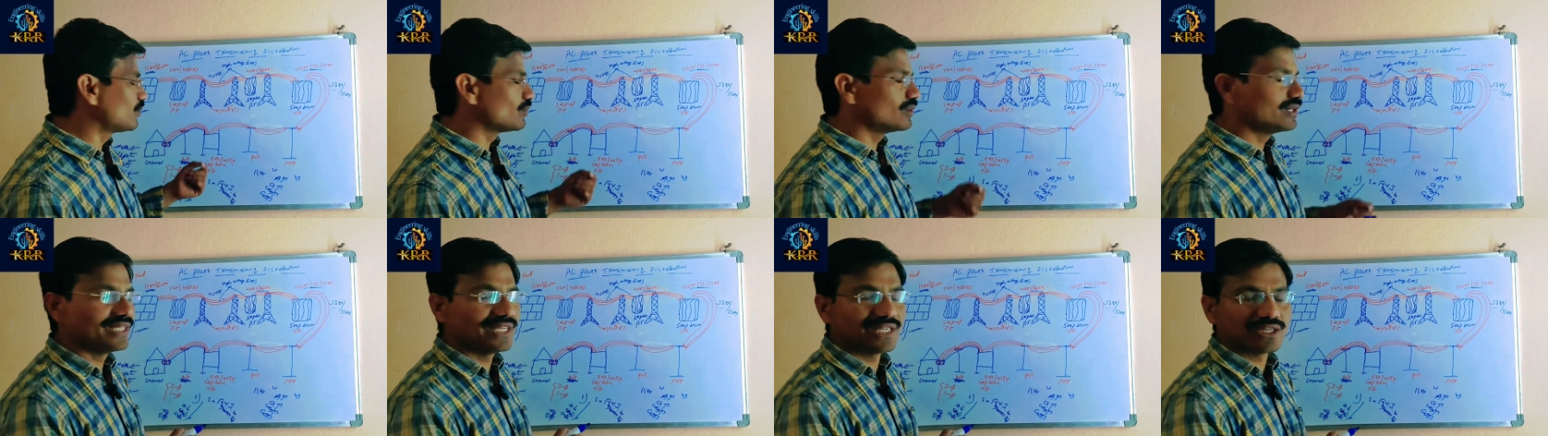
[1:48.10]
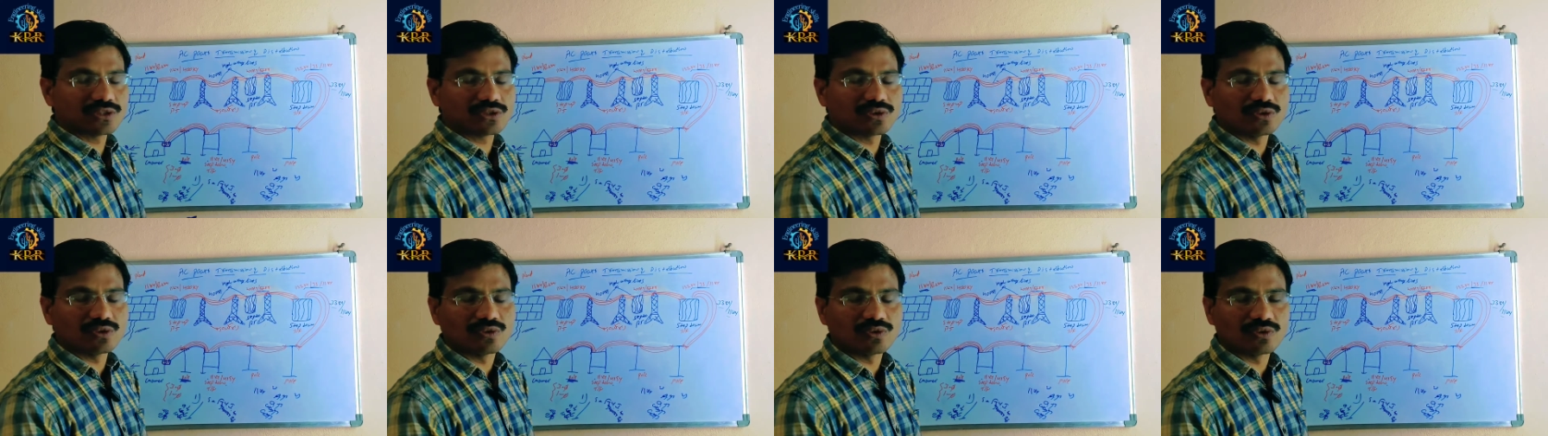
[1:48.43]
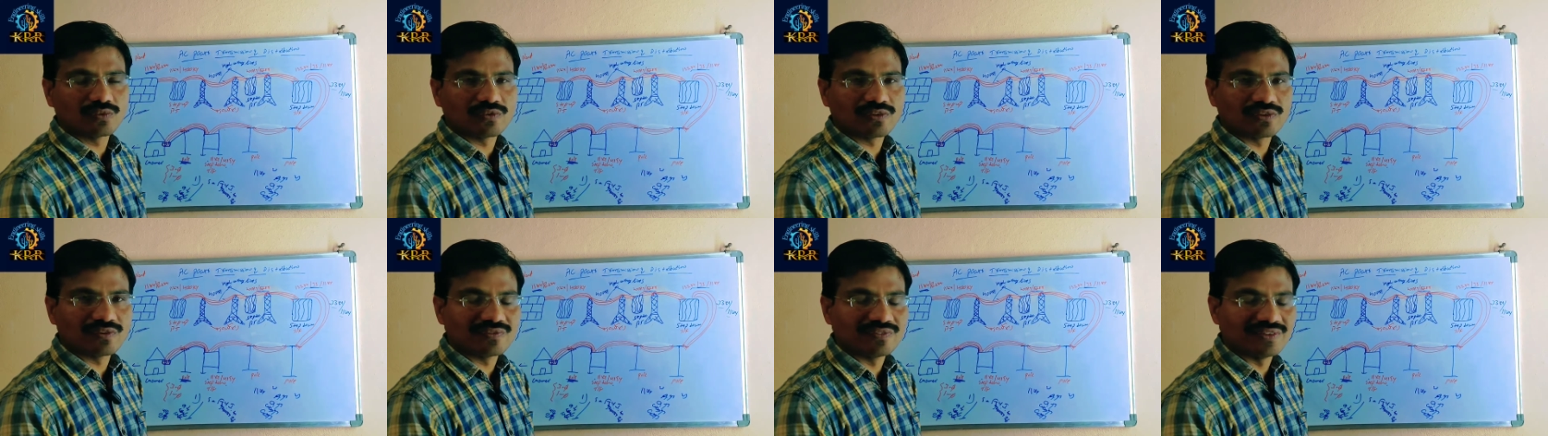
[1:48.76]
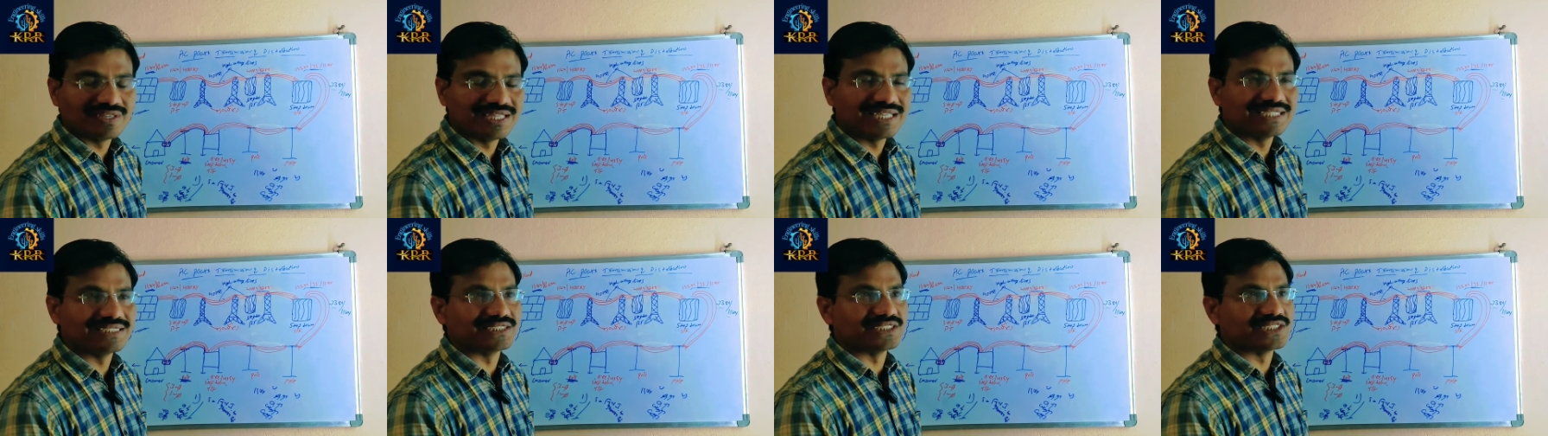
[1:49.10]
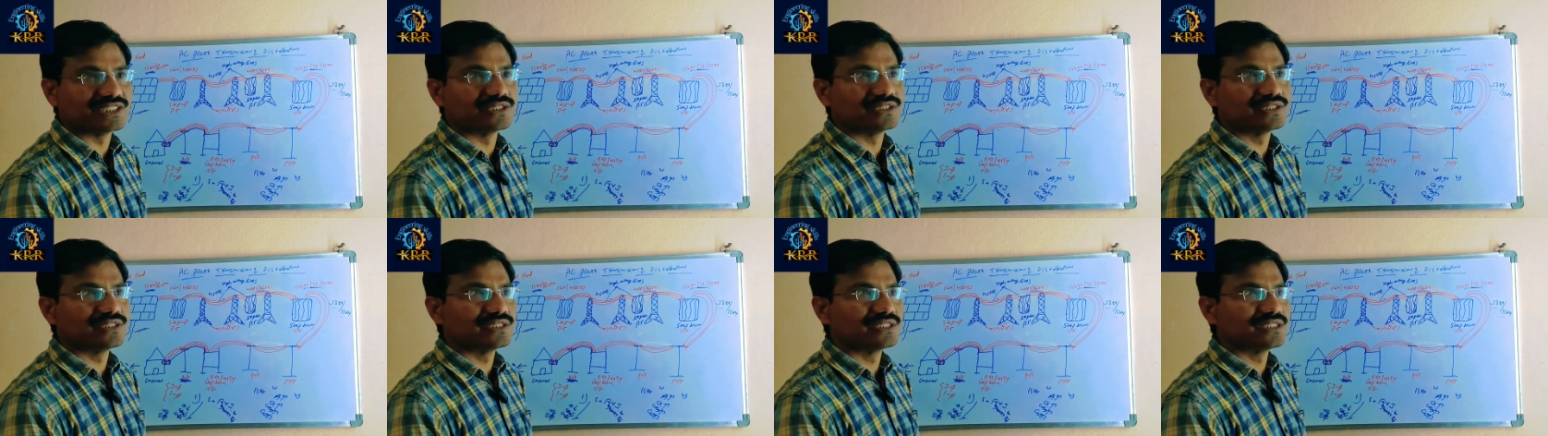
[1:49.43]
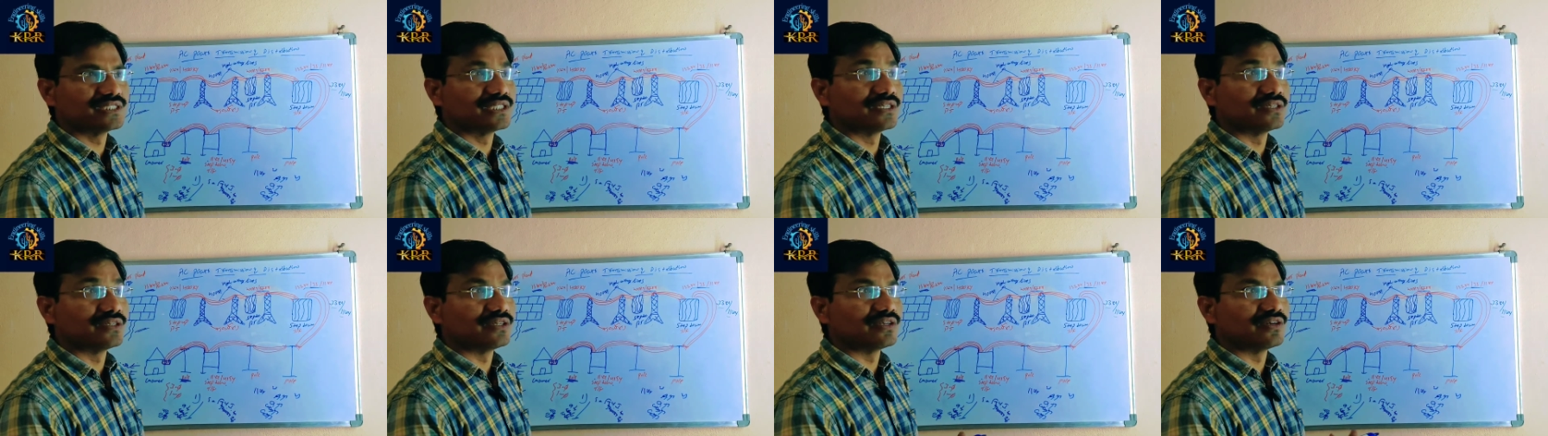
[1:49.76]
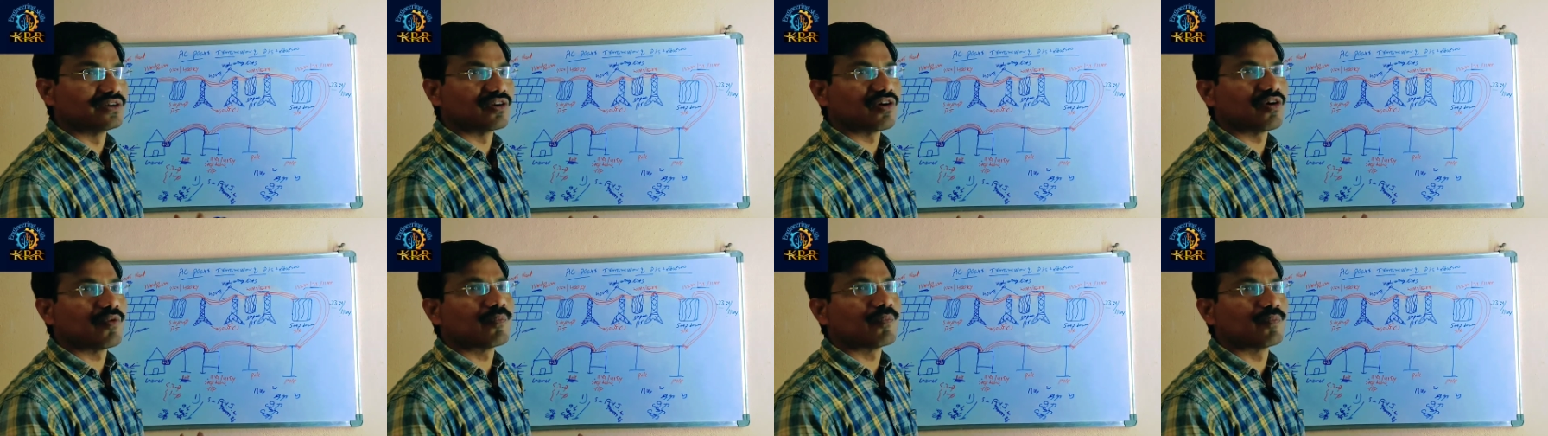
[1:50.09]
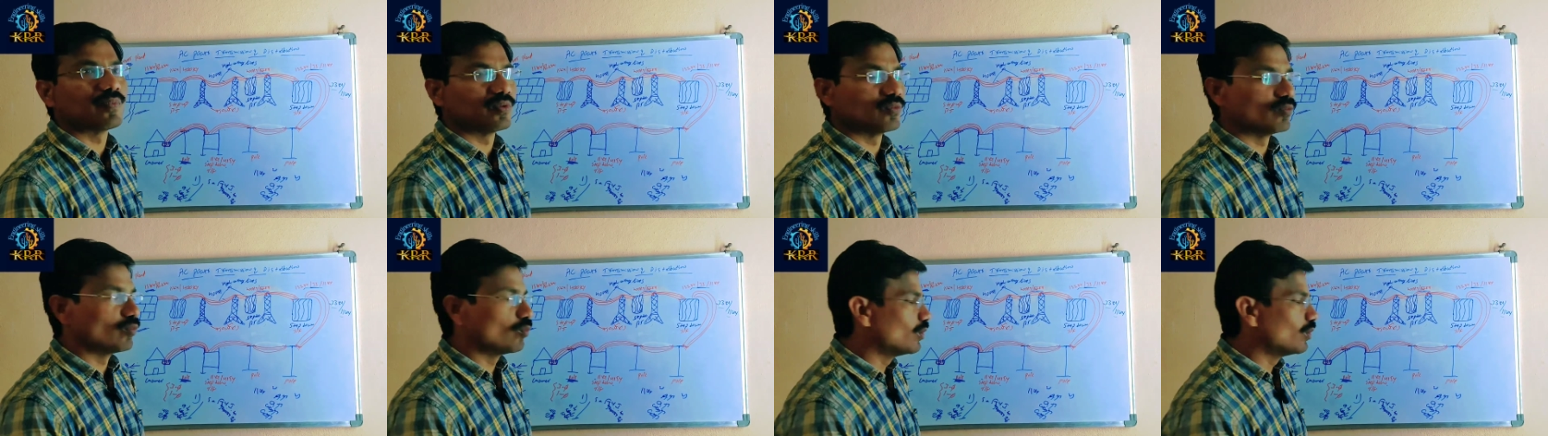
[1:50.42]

into near to your village. Drop